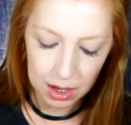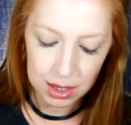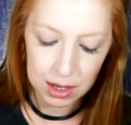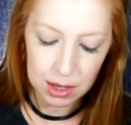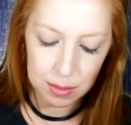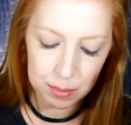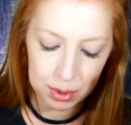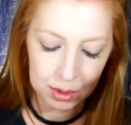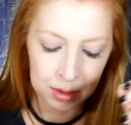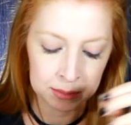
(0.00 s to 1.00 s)
I keep
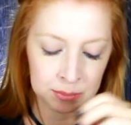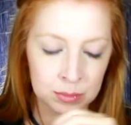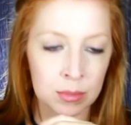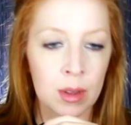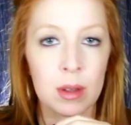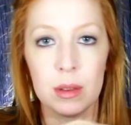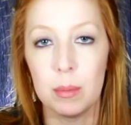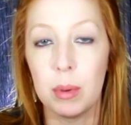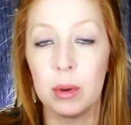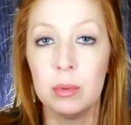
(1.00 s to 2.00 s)
the
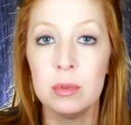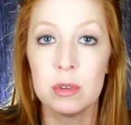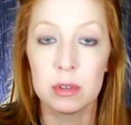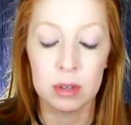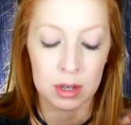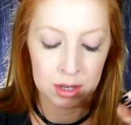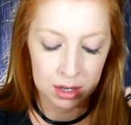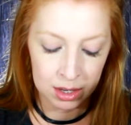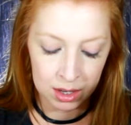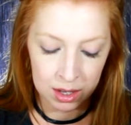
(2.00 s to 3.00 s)
bones.
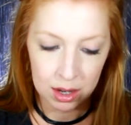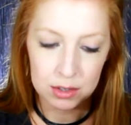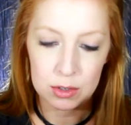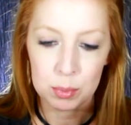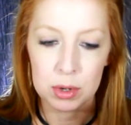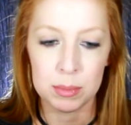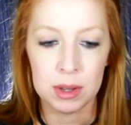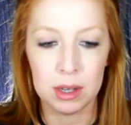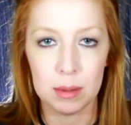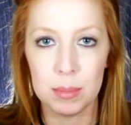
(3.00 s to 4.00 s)
I just put them in
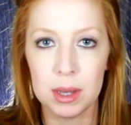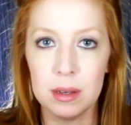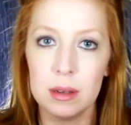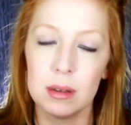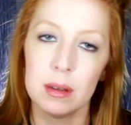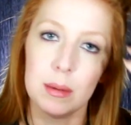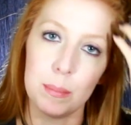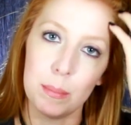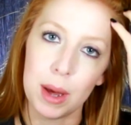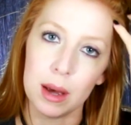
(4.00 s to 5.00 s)
like a big
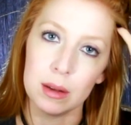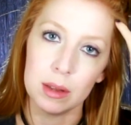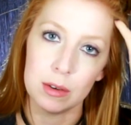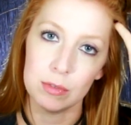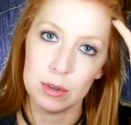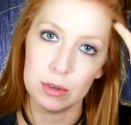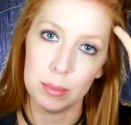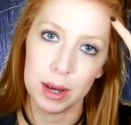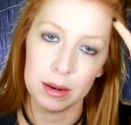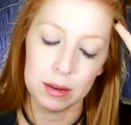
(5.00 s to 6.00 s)
bag, like a freezer
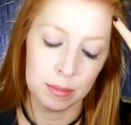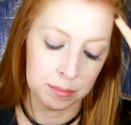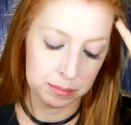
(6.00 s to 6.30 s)
bag.